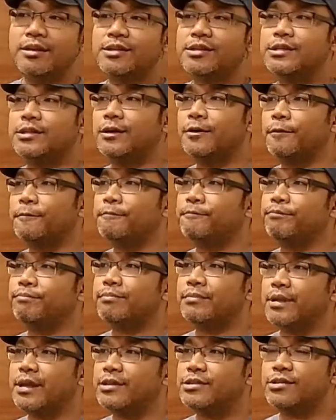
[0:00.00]
So
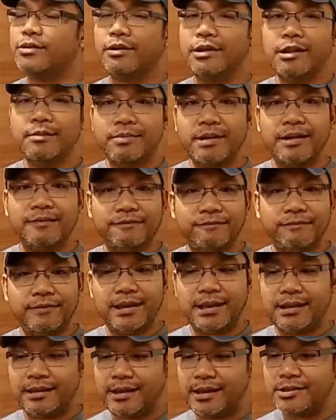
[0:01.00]
it's all about
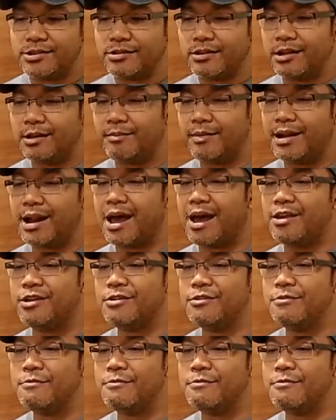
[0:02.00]
feeling. It's all about how